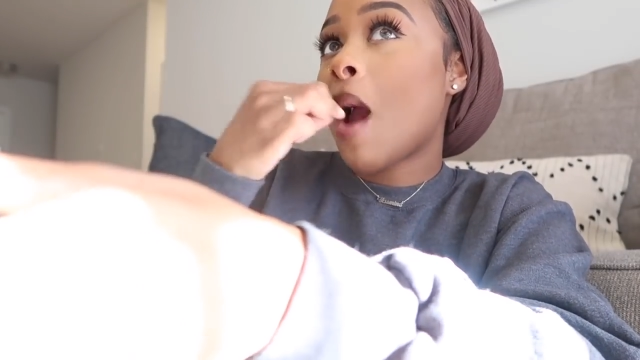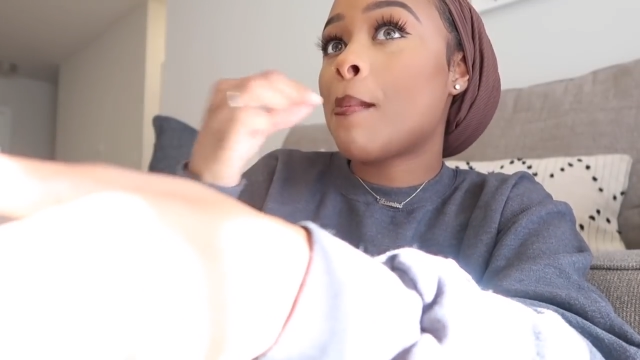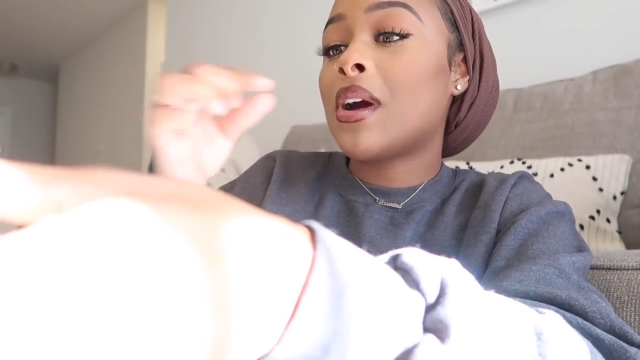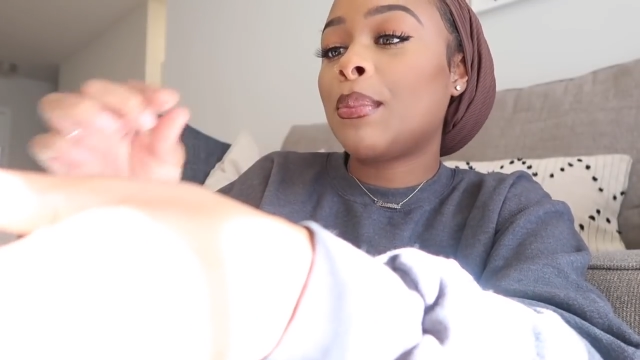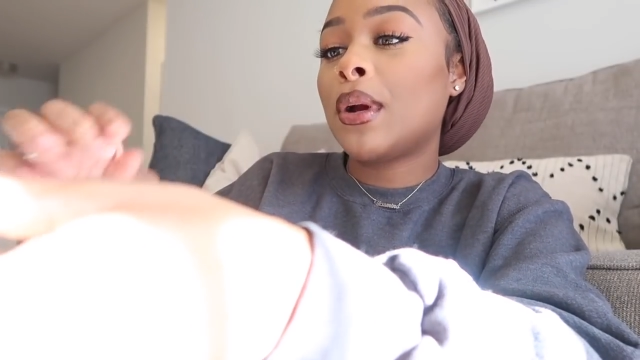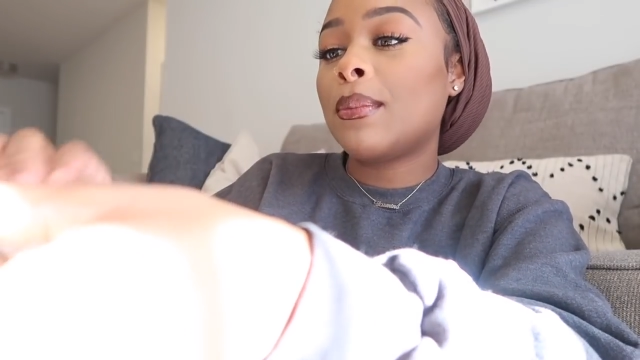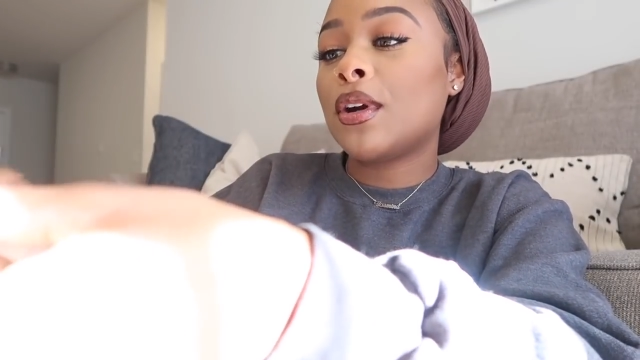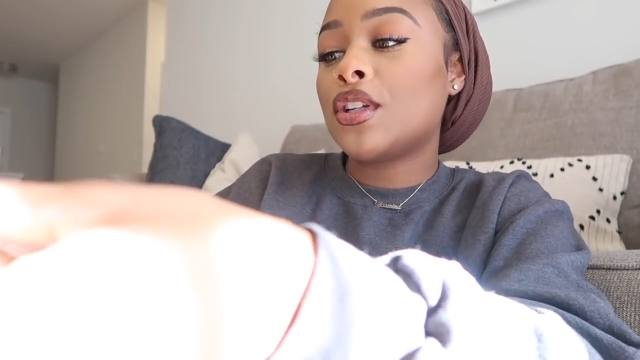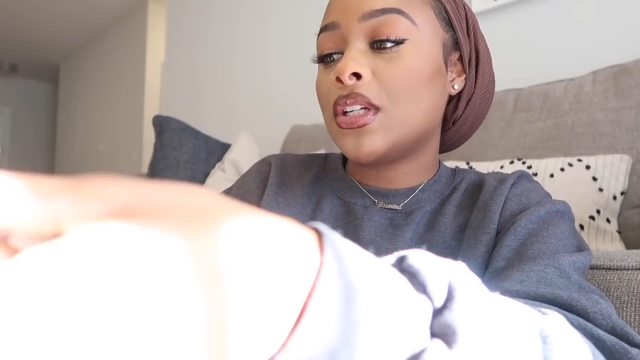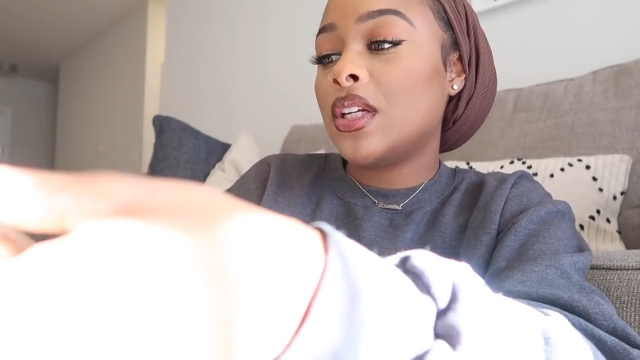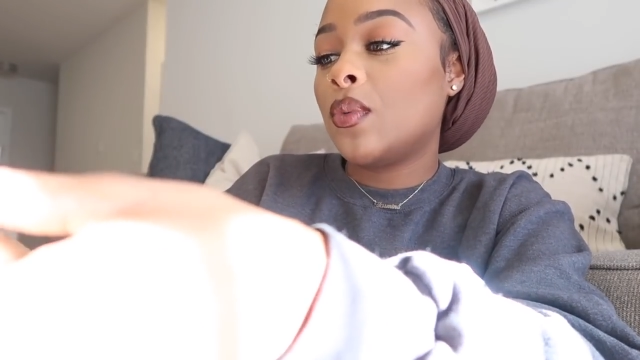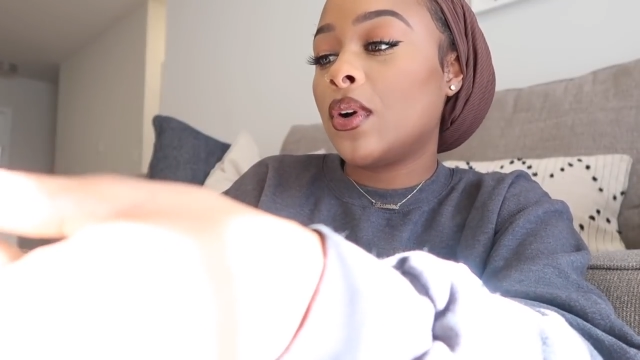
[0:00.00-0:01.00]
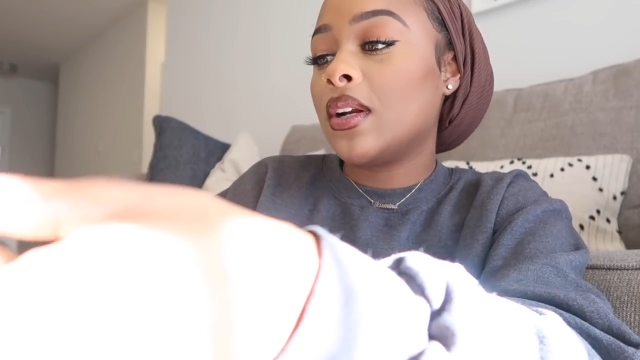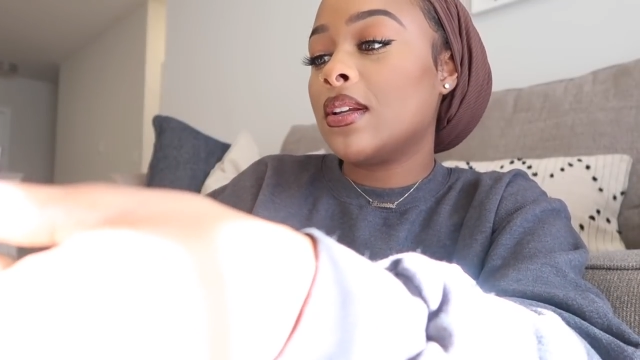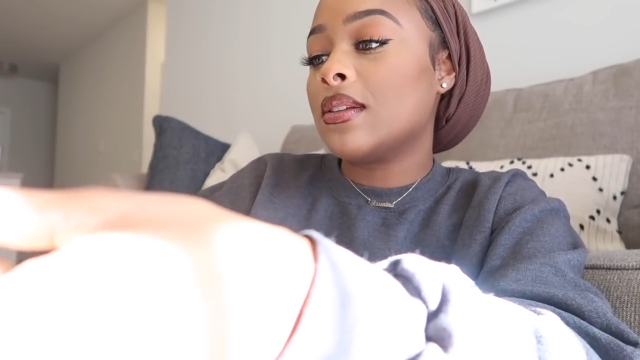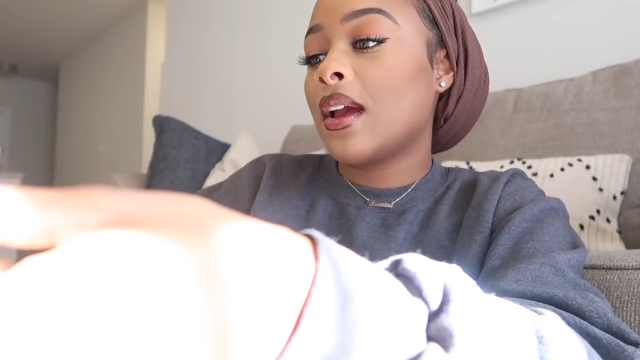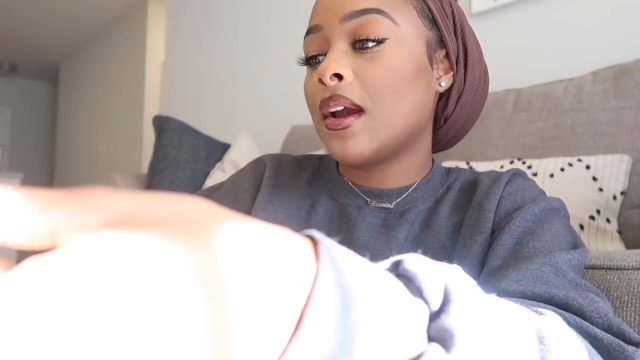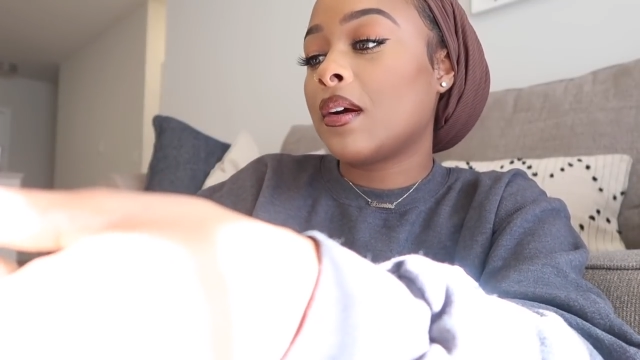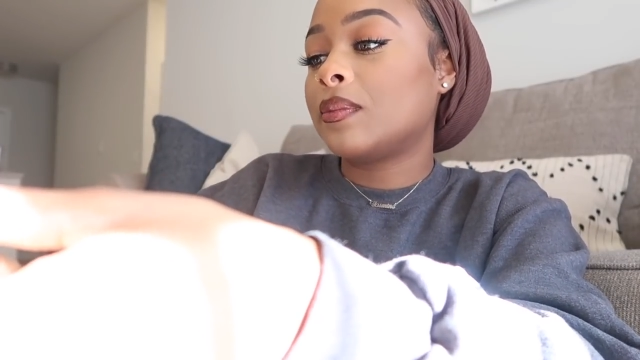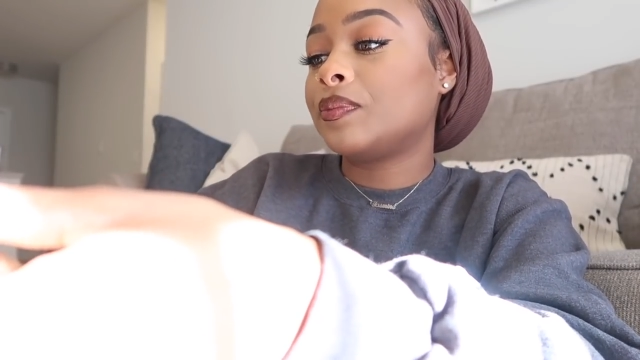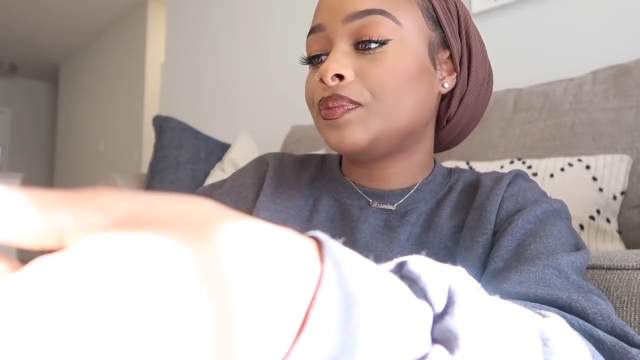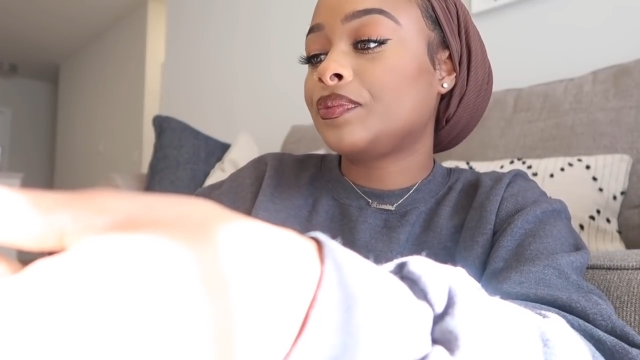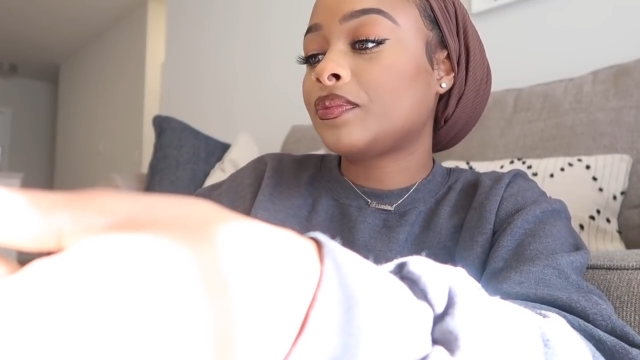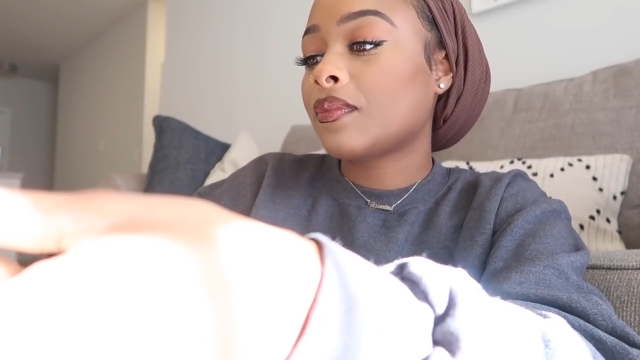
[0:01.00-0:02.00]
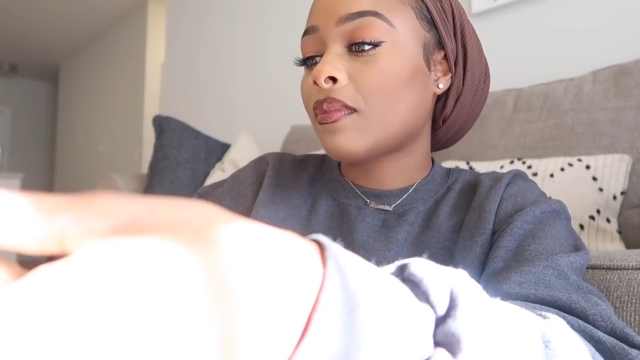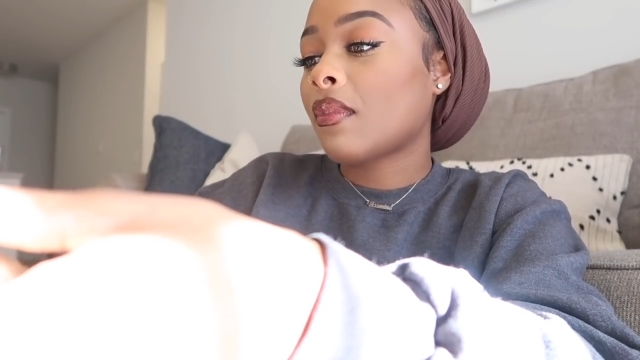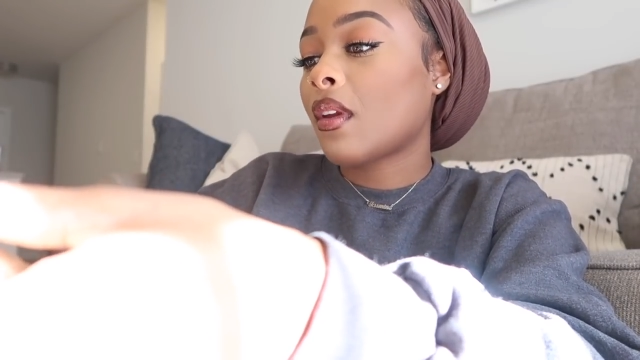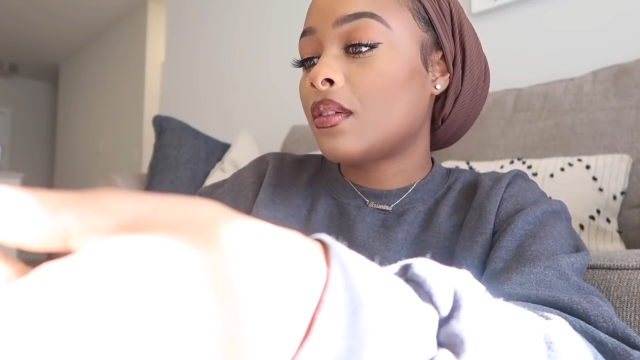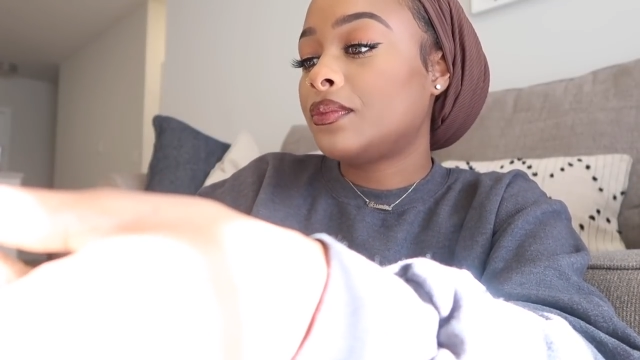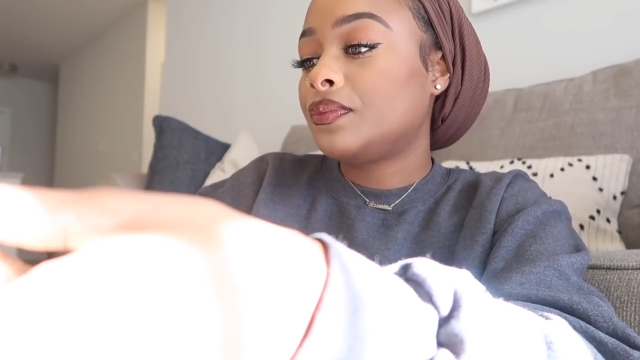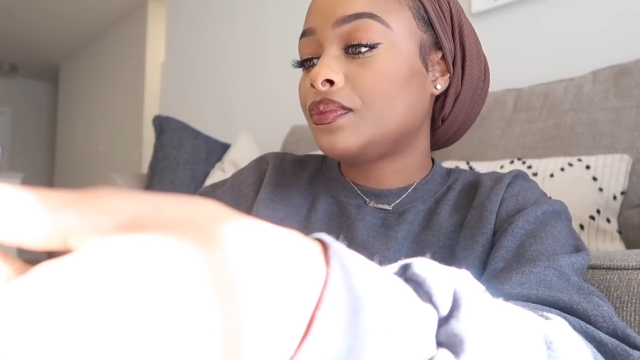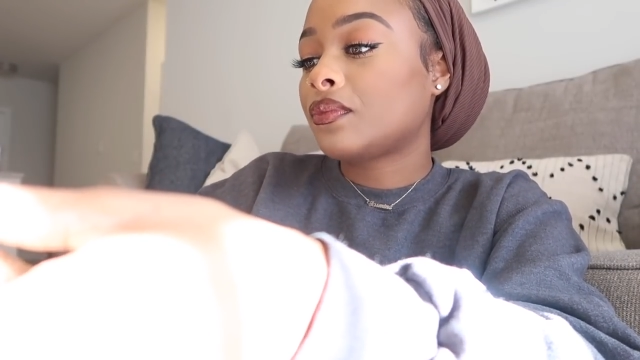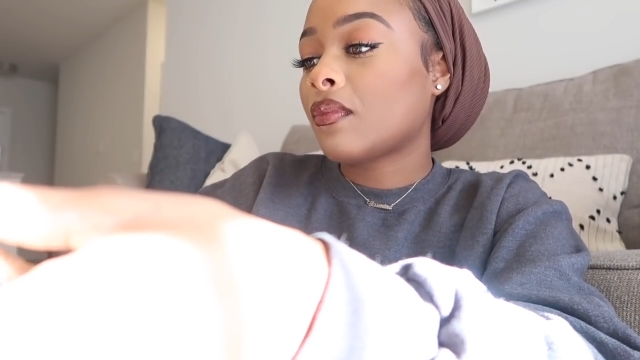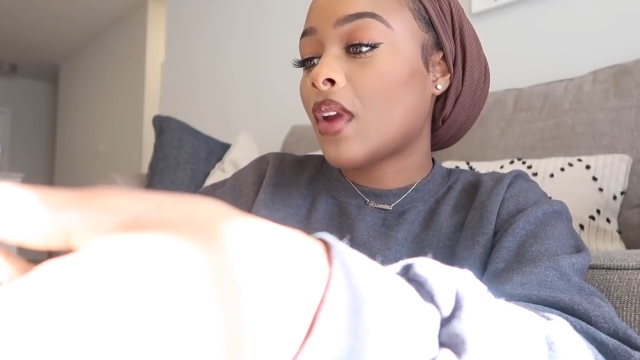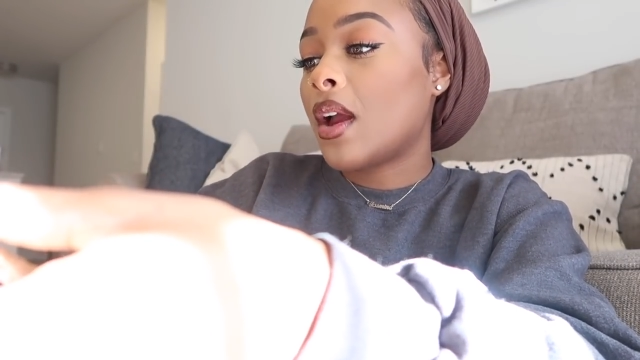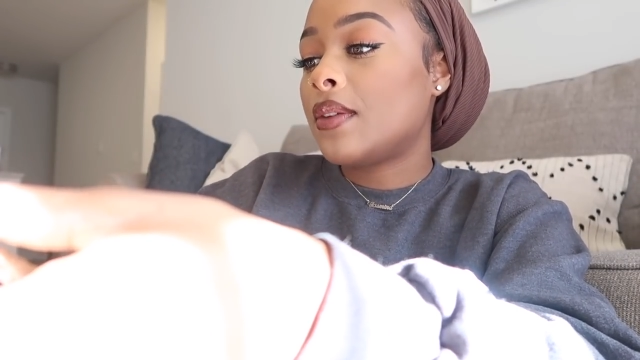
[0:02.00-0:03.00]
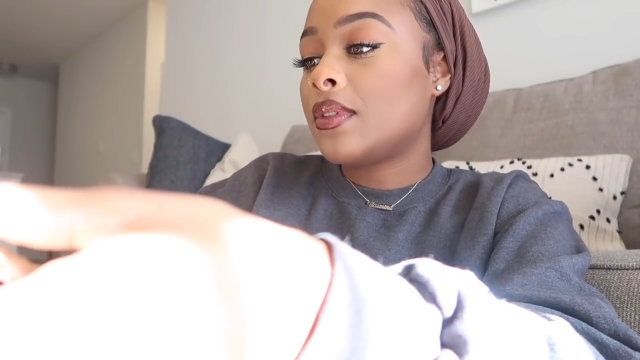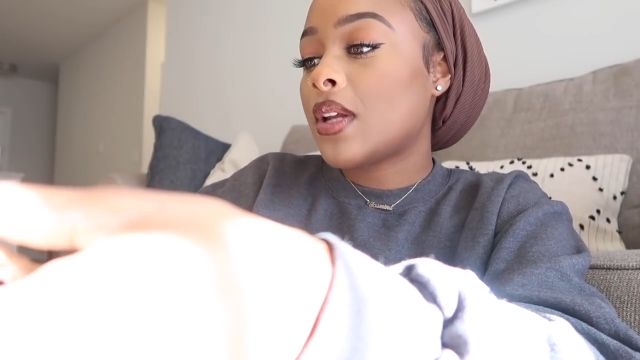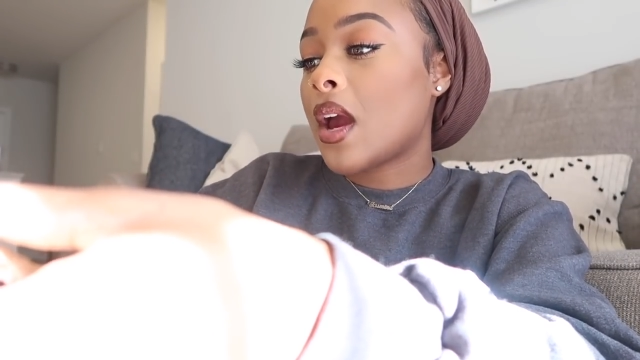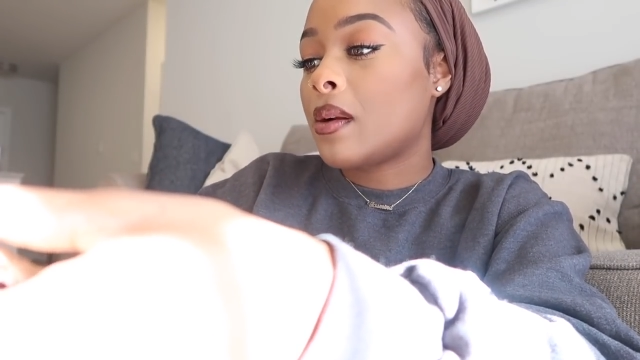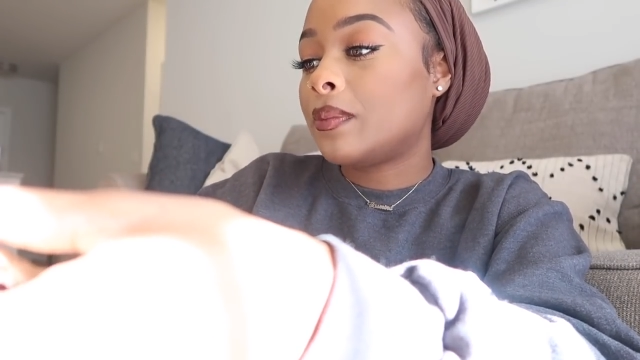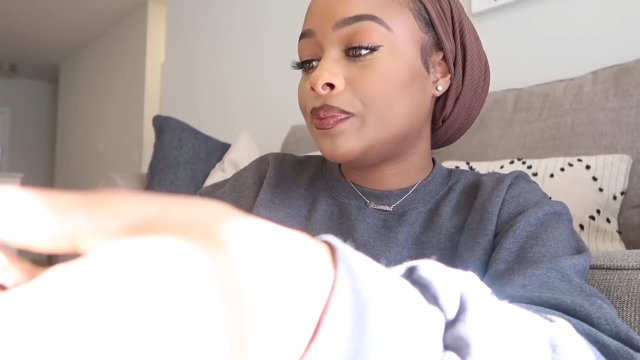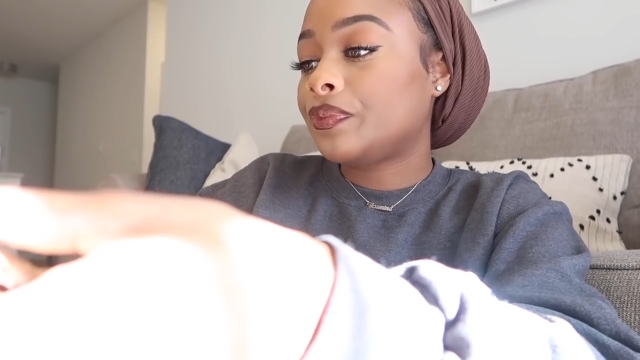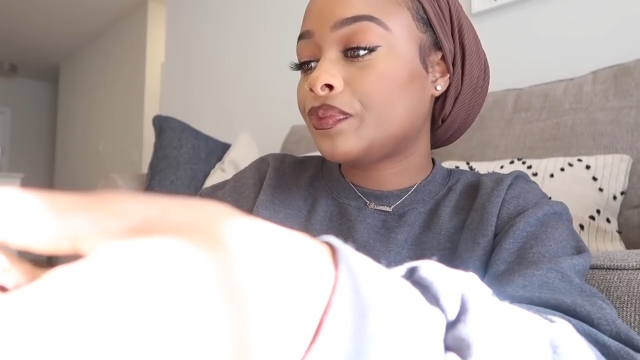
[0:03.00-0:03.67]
But I pretty much eat one of these like every day.